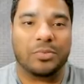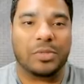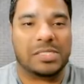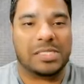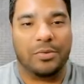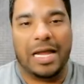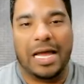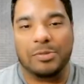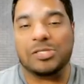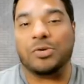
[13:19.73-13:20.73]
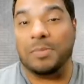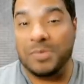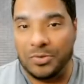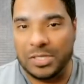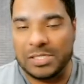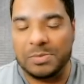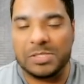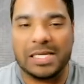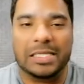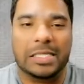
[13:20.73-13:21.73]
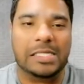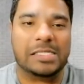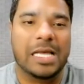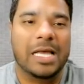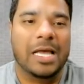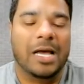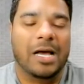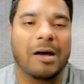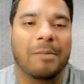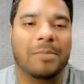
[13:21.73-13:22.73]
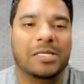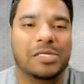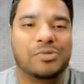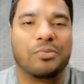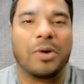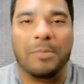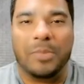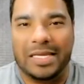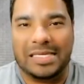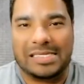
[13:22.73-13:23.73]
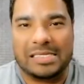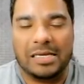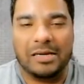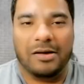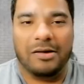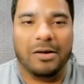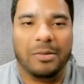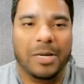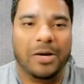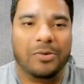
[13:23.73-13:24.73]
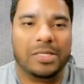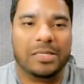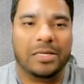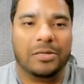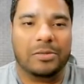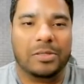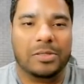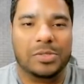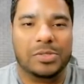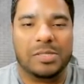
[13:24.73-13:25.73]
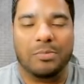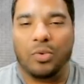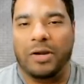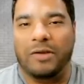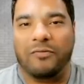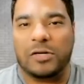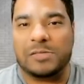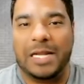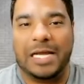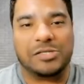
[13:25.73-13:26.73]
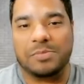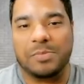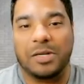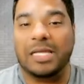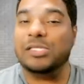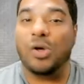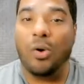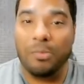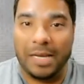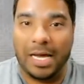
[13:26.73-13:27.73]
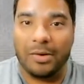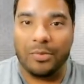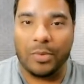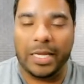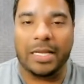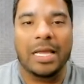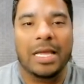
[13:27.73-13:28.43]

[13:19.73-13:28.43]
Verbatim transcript: We'll see what happens, crypto Christmas at least, um, because there's rumblings uh, about they're going to do some more enforcement actions. But let's hope not, right?